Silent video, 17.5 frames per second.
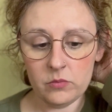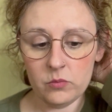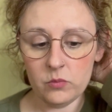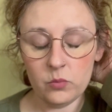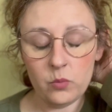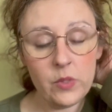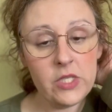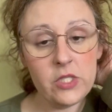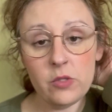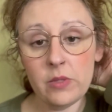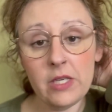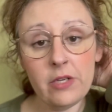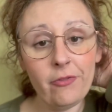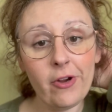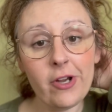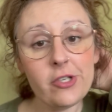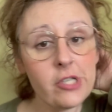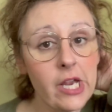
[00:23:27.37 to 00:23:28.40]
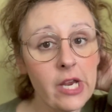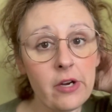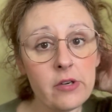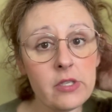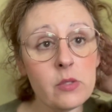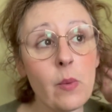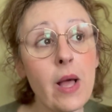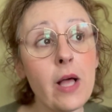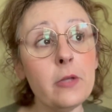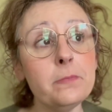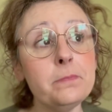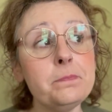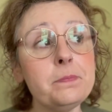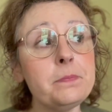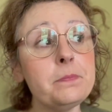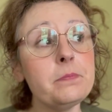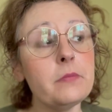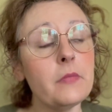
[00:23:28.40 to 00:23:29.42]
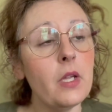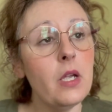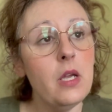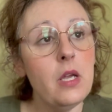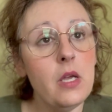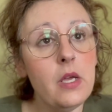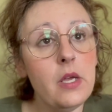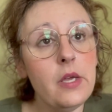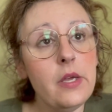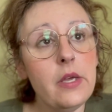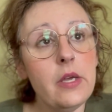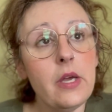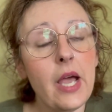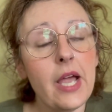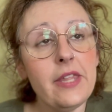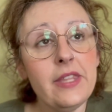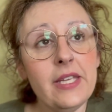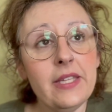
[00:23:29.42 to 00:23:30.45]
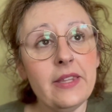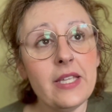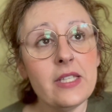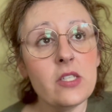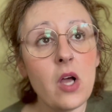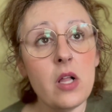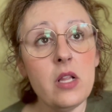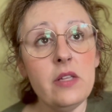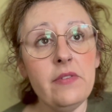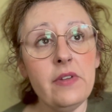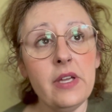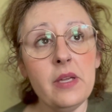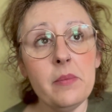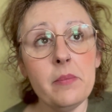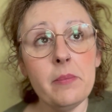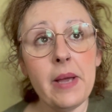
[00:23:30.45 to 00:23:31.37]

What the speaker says: we do need fresh air as well. I think that's all of it.